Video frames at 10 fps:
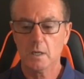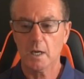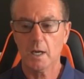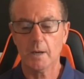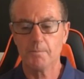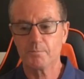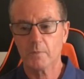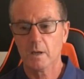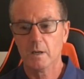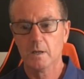
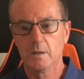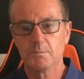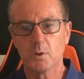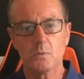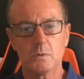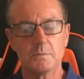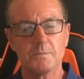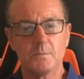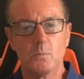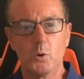But
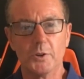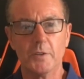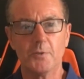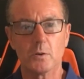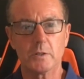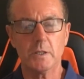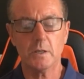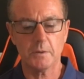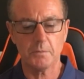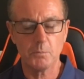wonderful,
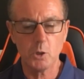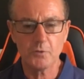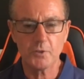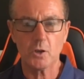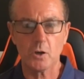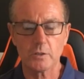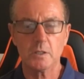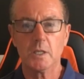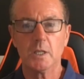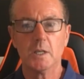moving it on.